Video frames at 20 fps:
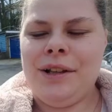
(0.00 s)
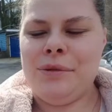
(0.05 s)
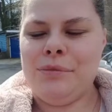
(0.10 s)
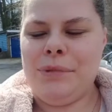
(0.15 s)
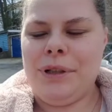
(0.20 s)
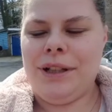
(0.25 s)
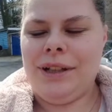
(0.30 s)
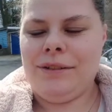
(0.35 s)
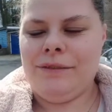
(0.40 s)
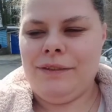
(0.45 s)
Hello
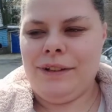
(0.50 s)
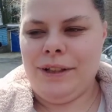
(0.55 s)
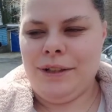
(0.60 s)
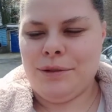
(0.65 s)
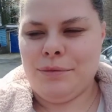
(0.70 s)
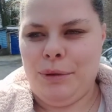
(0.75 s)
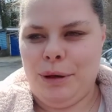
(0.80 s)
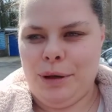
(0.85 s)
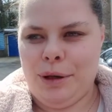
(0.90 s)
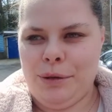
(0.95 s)
my
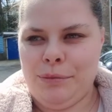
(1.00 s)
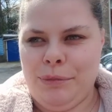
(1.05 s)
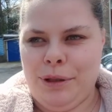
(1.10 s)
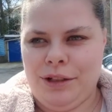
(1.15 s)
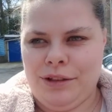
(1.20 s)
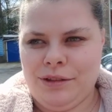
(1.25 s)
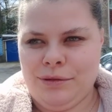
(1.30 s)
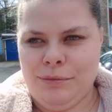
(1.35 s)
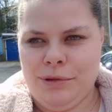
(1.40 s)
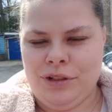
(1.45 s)
lovelies, welcome
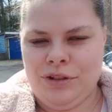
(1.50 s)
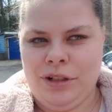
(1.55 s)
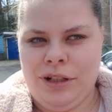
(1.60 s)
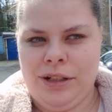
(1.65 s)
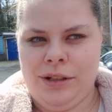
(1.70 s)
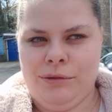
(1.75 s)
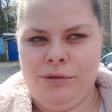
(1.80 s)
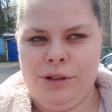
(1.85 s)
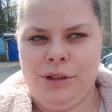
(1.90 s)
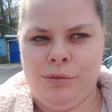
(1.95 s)
back to my
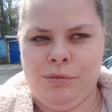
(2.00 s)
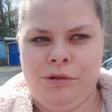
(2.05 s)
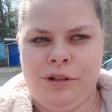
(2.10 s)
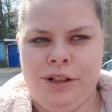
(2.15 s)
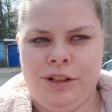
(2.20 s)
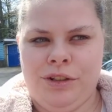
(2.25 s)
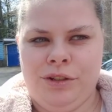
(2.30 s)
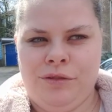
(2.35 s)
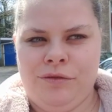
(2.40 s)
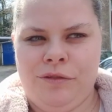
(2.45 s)
channel and a brand